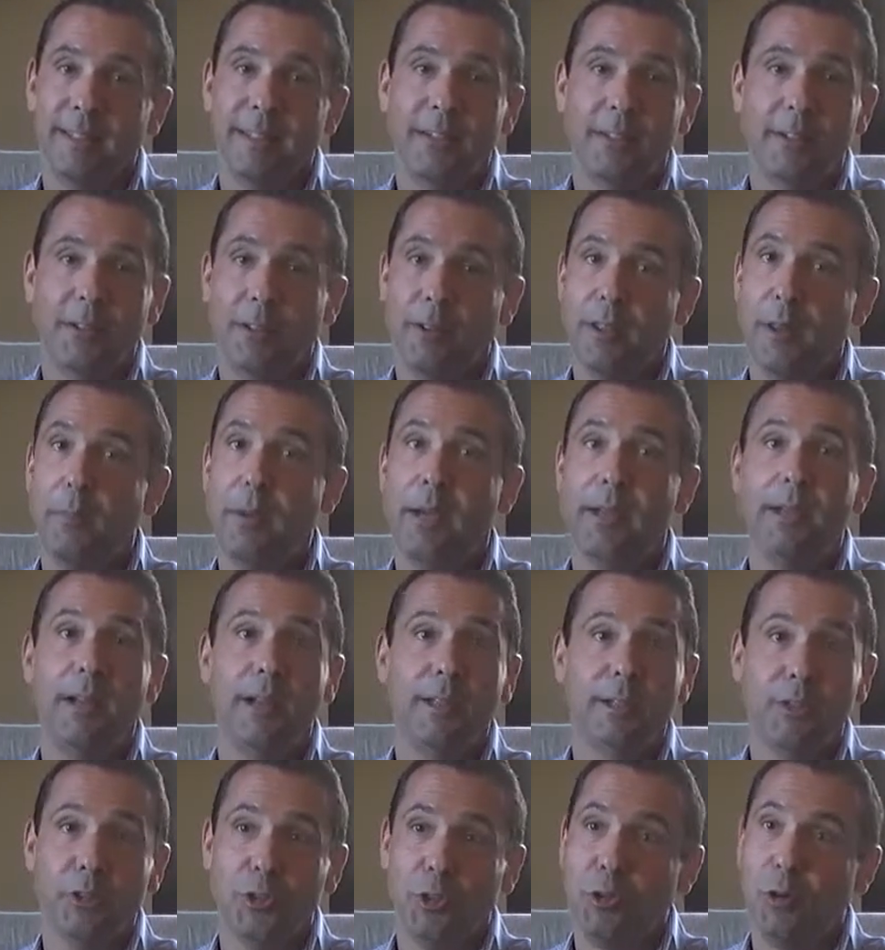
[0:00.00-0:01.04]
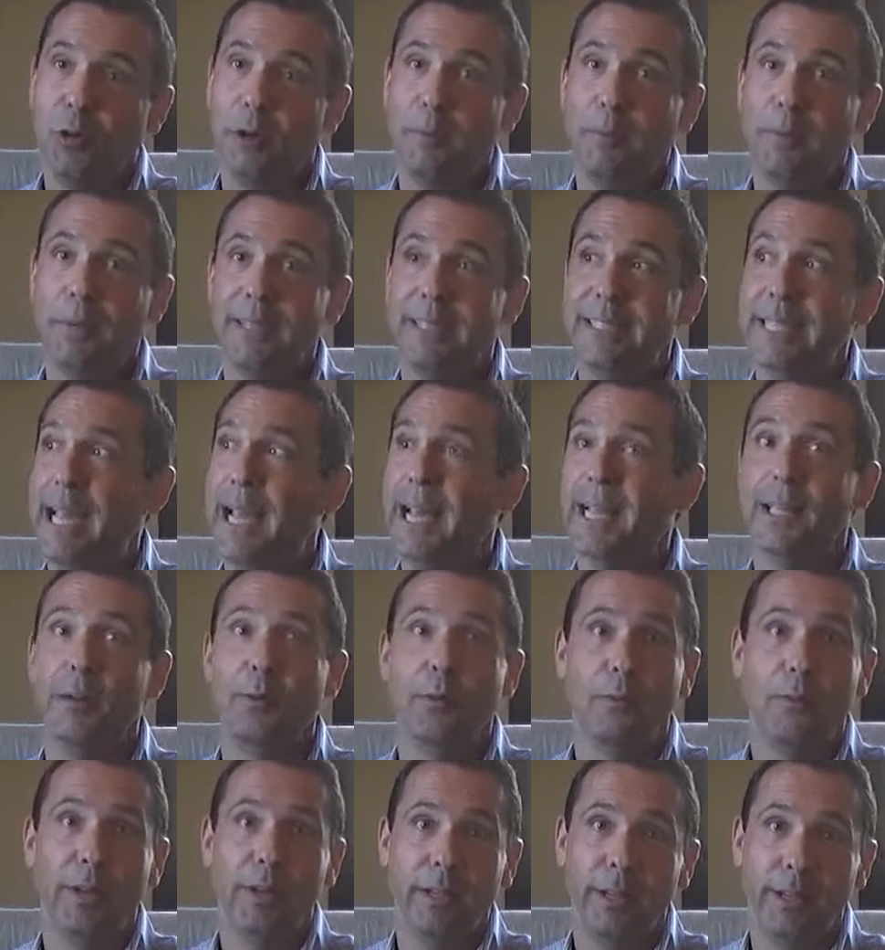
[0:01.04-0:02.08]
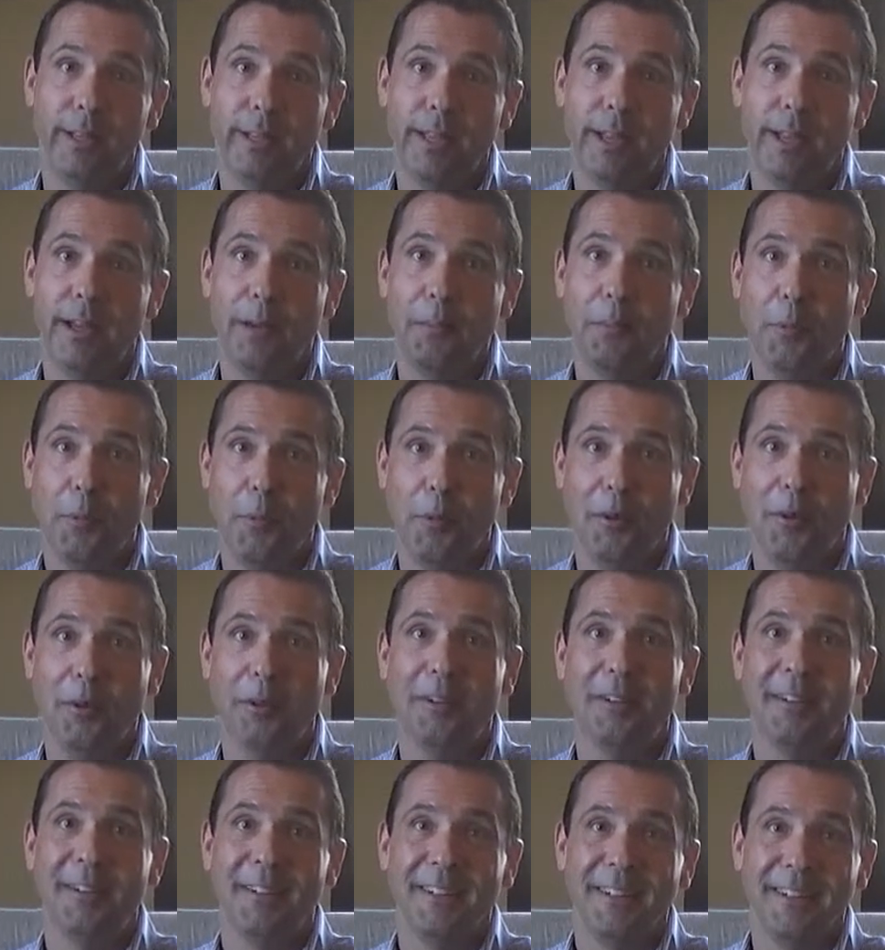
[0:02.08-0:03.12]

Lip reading: And they may not show up exactly when we need them, or